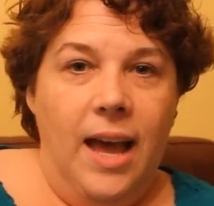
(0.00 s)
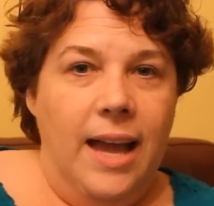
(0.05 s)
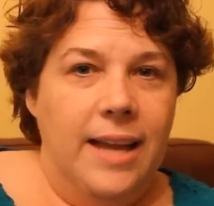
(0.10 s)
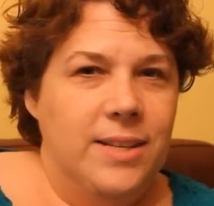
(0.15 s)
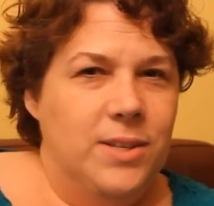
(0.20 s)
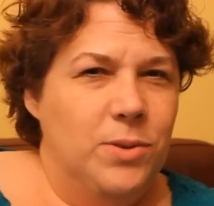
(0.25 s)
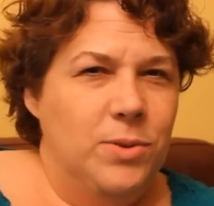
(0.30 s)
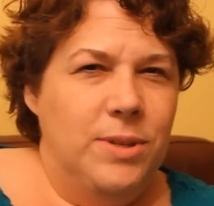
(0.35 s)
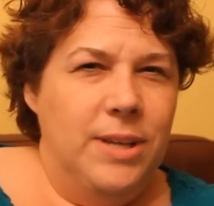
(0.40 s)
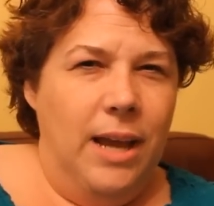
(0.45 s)

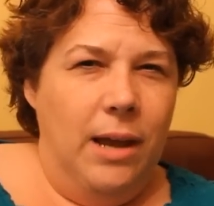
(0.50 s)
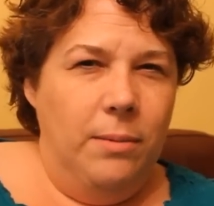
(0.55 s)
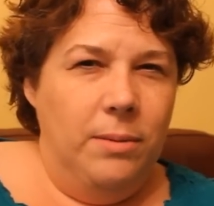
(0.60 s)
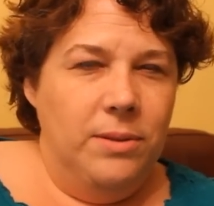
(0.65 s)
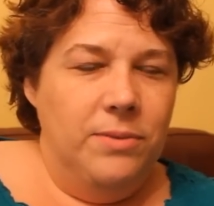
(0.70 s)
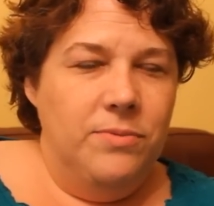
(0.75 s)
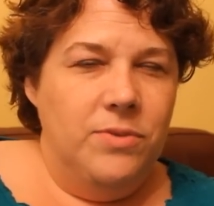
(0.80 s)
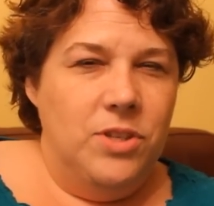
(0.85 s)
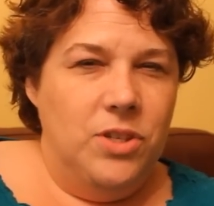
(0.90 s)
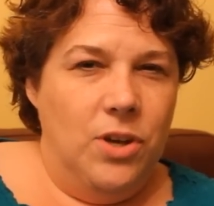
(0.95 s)
I do
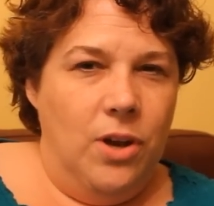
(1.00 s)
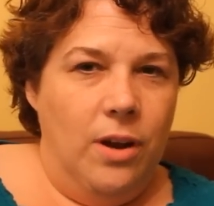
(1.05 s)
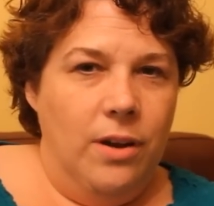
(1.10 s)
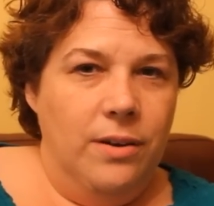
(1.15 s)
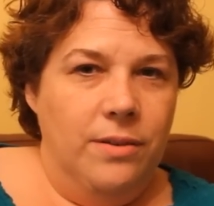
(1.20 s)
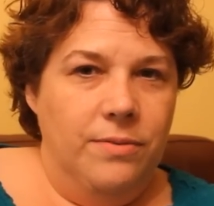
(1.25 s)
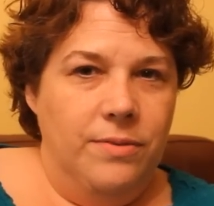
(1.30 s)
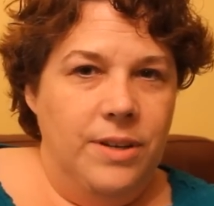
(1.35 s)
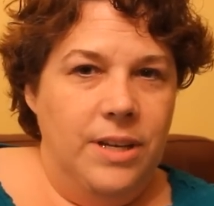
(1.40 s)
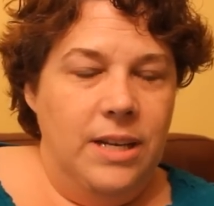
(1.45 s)
dabble in
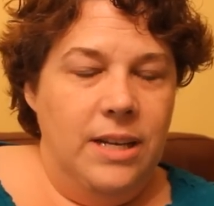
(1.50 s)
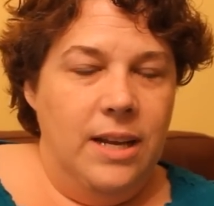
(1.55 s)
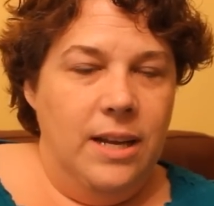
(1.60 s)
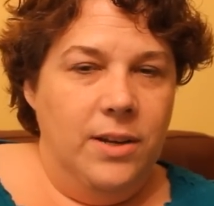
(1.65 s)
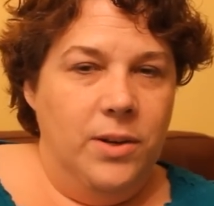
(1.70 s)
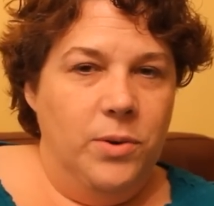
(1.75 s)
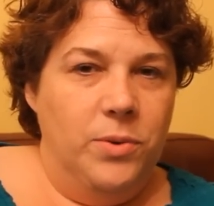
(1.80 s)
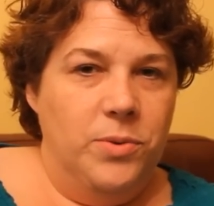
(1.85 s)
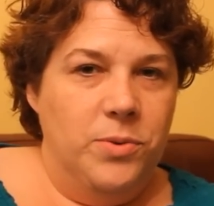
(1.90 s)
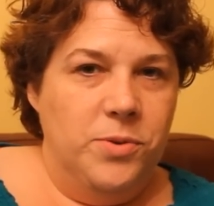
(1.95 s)
photography.
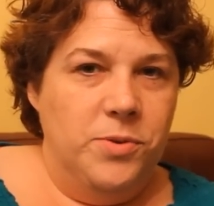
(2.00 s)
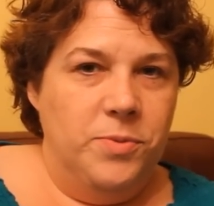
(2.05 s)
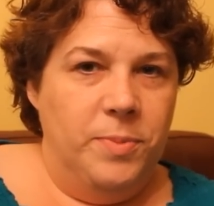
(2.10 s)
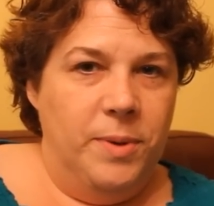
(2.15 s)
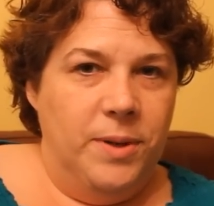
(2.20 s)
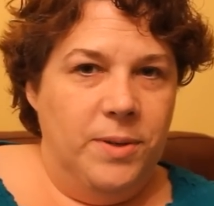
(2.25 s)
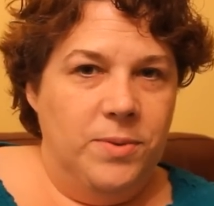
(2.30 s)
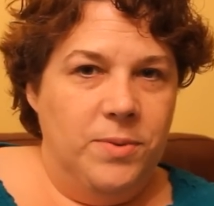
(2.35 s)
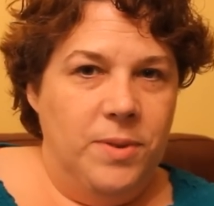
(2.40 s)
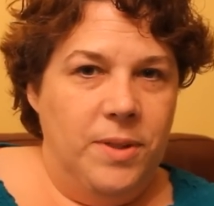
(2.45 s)
I go through
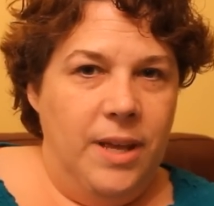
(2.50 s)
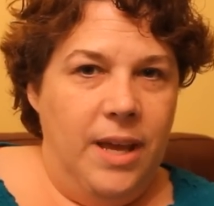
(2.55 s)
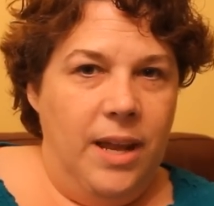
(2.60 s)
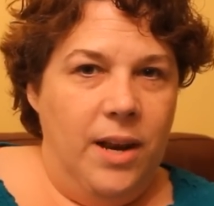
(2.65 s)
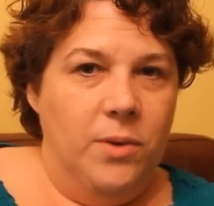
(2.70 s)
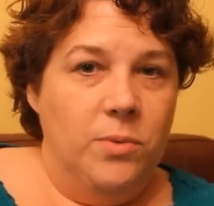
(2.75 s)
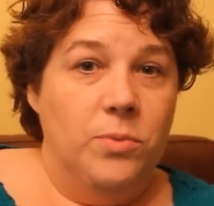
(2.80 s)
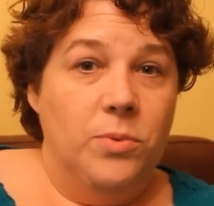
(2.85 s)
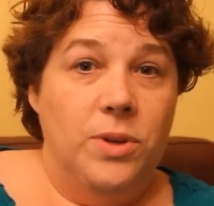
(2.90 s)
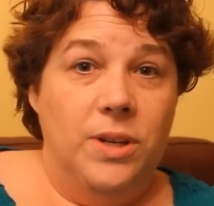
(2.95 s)
spells with that.
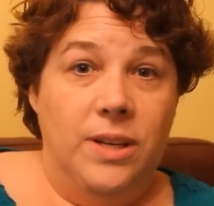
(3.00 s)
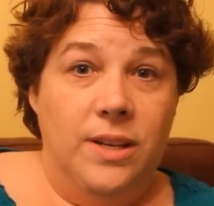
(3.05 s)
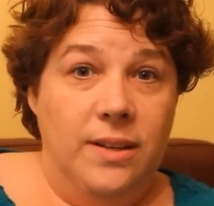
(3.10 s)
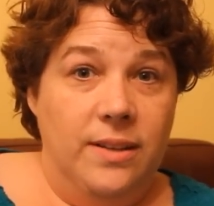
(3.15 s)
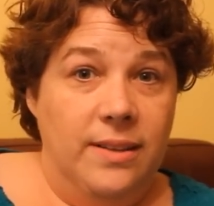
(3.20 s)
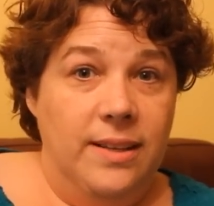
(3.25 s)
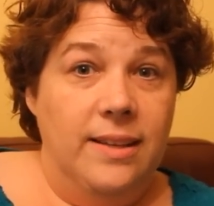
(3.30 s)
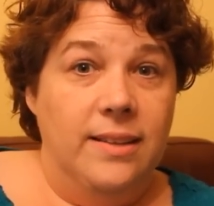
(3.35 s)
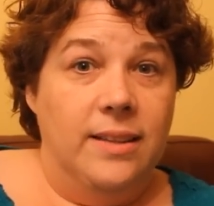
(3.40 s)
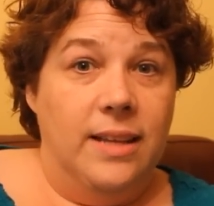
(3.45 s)
I
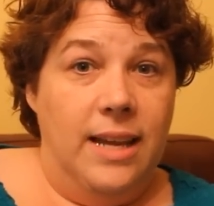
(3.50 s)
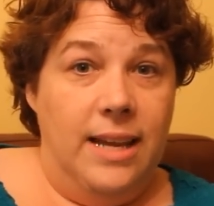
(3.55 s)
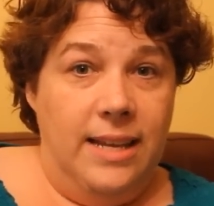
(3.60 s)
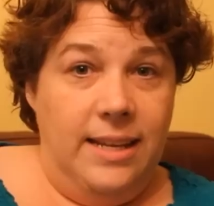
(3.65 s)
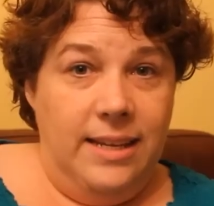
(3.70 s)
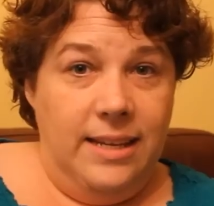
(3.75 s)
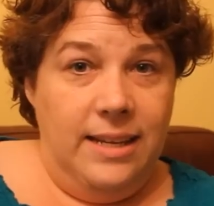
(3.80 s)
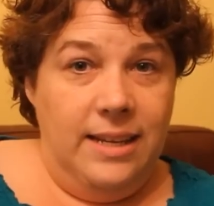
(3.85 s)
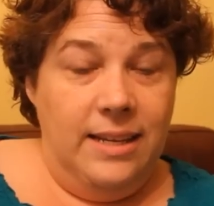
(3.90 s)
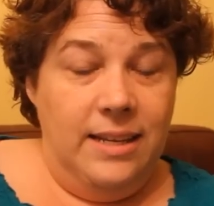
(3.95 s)
really
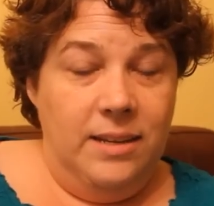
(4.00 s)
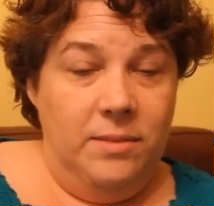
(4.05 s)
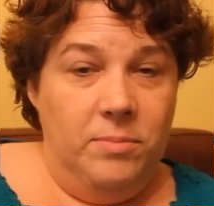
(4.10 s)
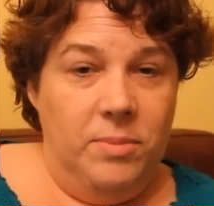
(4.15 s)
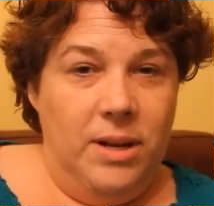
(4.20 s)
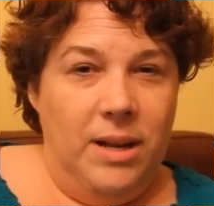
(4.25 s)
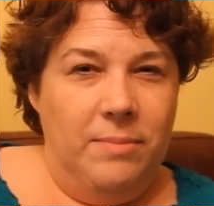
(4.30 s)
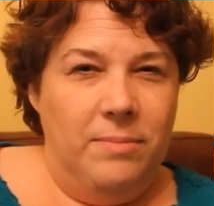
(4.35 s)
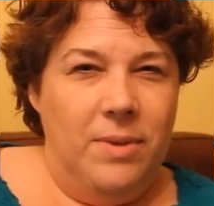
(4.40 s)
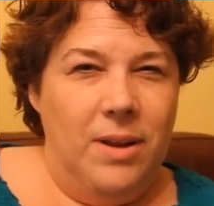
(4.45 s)
like it,
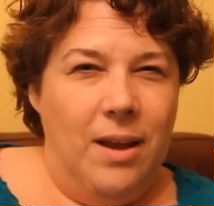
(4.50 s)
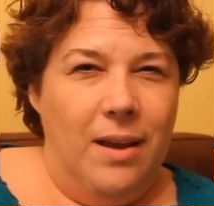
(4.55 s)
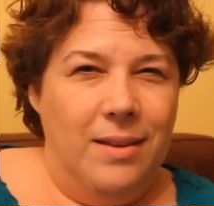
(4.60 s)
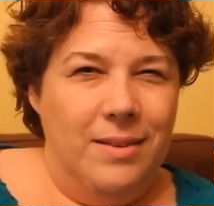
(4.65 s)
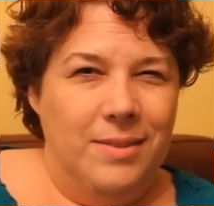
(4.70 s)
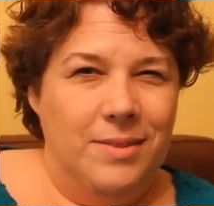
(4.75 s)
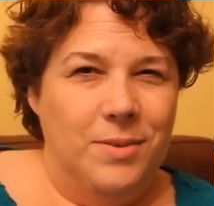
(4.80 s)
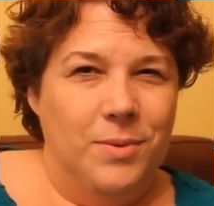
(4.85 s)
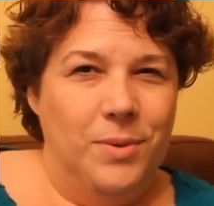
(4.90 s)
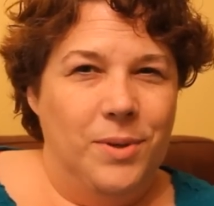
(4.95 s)
but I'm
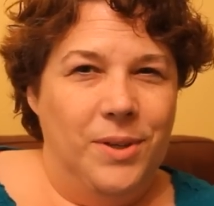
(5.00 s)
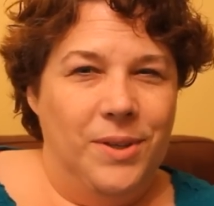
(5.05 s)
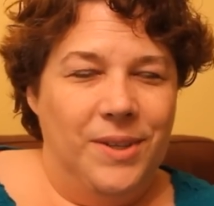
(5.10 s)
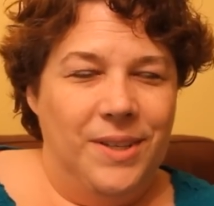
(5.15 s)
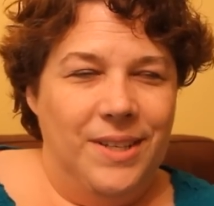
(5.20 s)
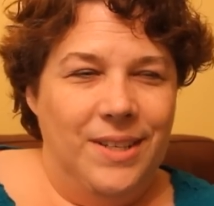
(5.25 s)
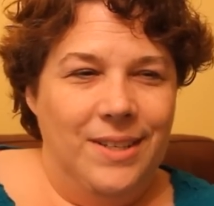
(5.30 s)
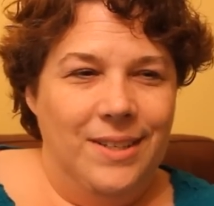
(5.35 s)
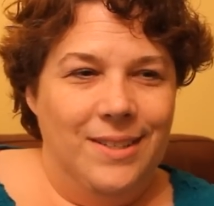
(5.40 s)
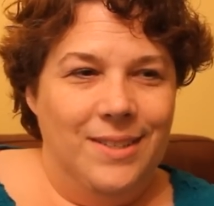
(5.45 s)
not so
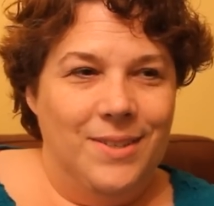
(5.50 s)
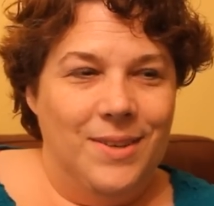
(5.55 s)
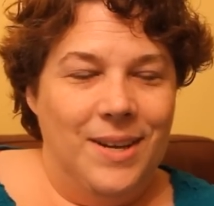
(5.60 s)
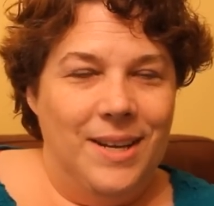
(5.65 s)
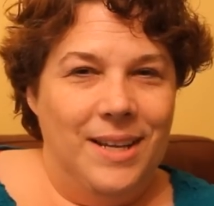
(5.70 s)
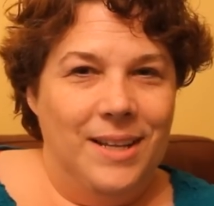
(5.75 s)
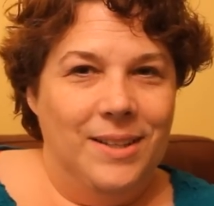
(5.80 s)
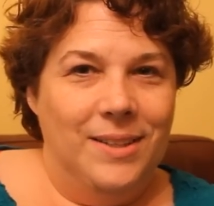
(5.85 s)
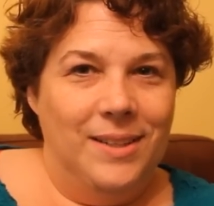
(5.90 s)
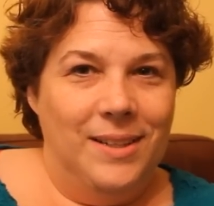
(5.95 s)
good, so I
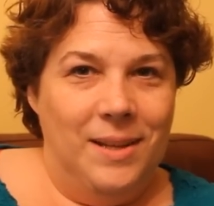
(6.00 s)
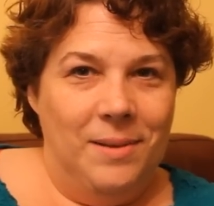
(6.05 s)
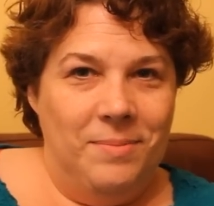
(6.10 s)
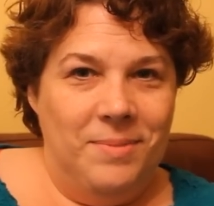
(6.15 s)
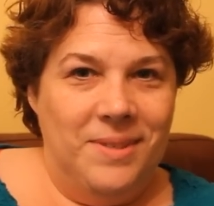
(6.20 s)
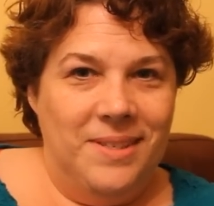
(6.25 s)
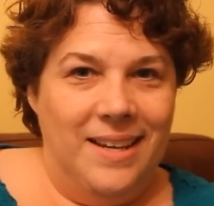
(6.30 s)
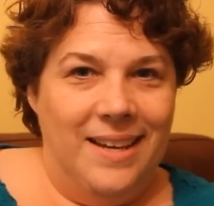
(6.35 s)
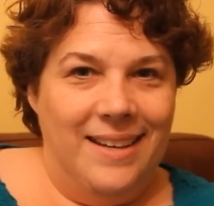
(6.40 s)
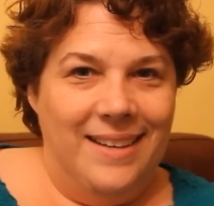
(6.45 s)
get a little
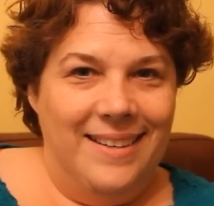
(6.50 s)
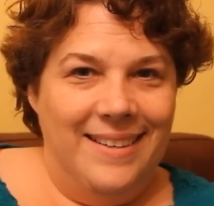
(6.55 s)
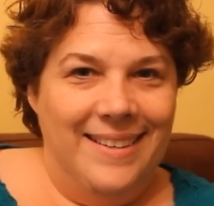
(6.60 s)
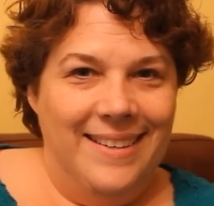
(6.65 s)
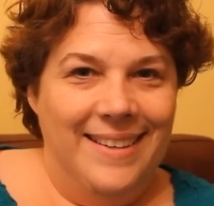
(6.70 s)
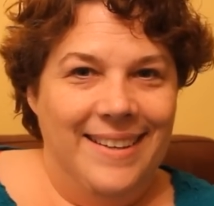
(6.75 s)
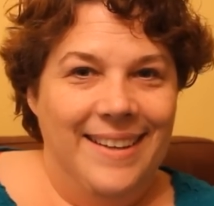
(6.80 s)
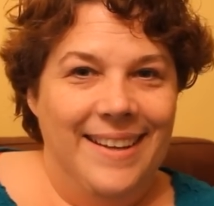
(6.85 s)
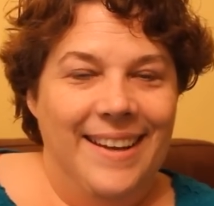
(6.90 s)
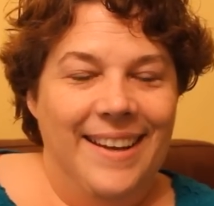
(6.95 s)
upset.
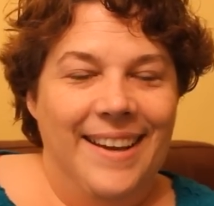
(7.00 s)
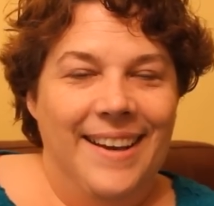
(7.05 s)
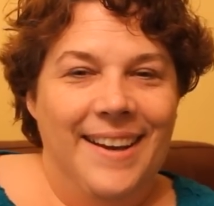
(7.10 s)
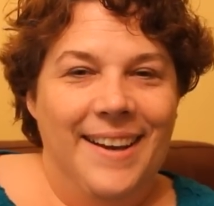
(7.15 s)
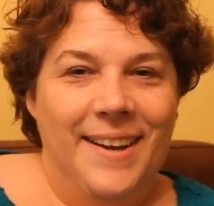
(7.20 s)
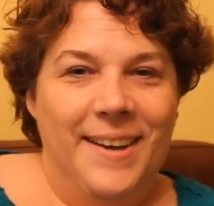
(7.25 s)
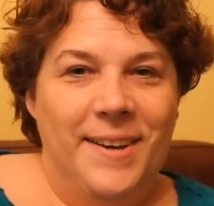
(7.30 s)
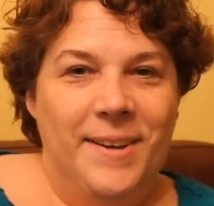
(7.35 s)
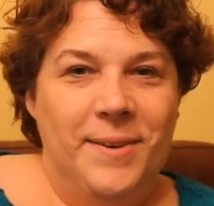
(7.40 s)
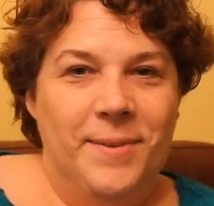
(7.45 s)

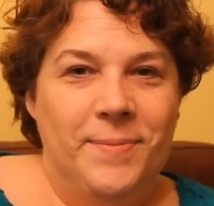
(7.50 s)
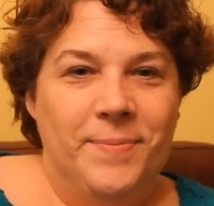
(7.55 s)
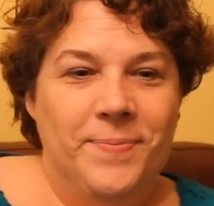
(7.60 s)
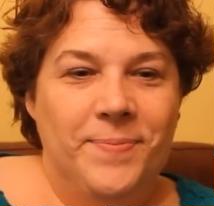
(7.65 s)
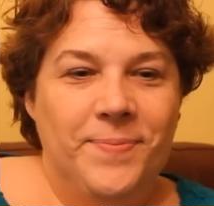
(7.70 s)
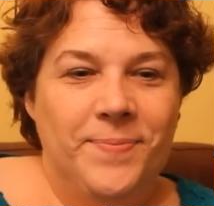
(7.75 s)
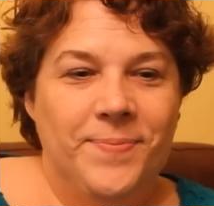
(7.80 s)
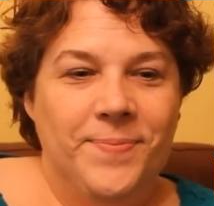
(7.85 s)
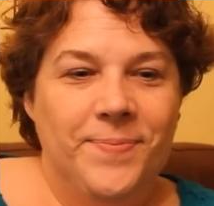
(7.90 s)
I